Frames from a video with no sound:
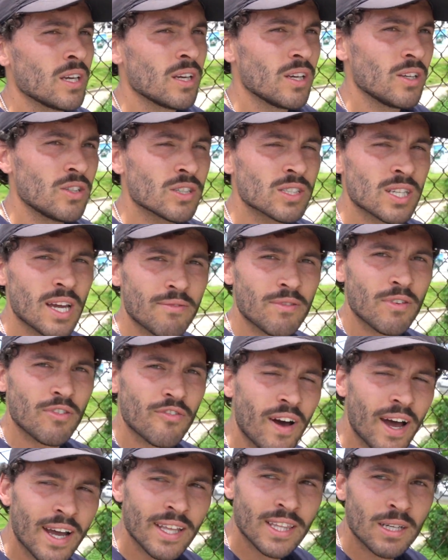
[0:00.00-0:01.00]
You just have to
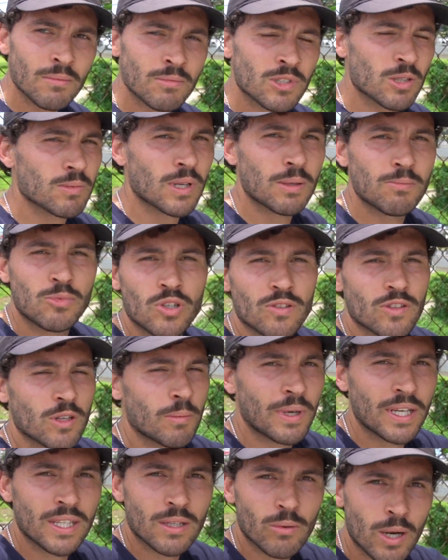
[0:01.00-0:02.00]
find them. Sometimes you have to
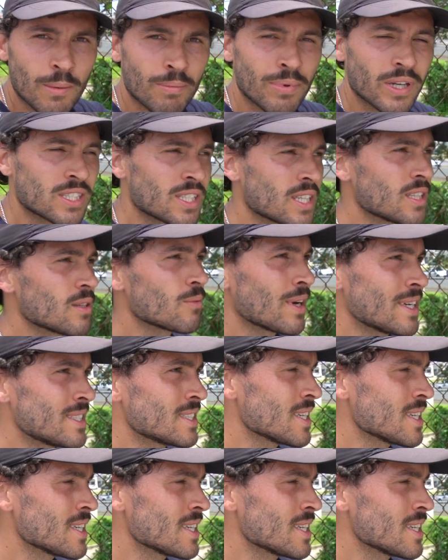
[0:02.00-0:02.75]
be in the right place at the right